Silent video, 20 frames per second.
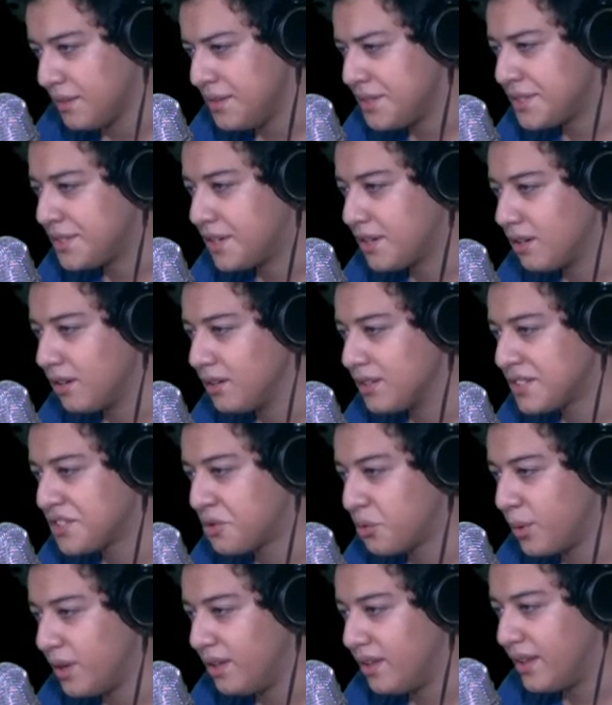This girl
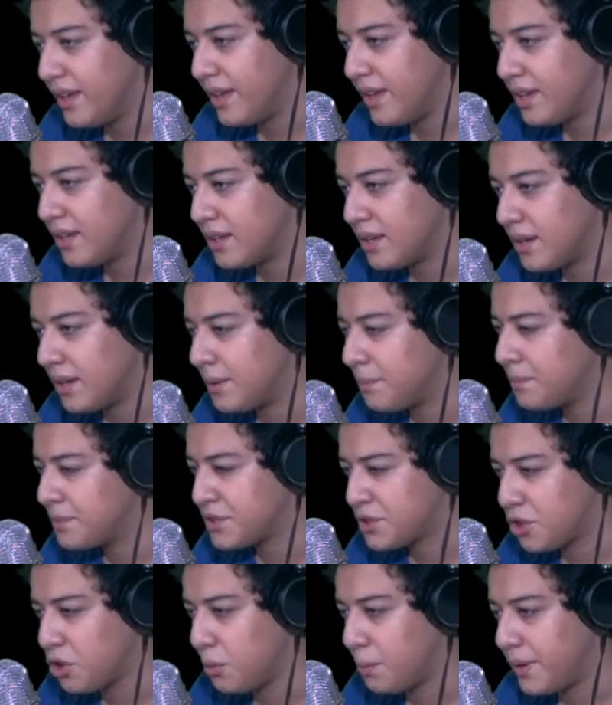is really
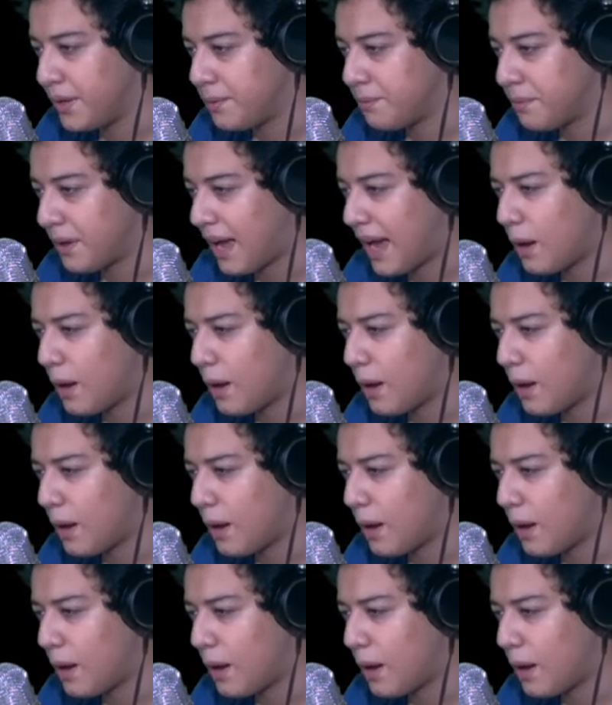stupid.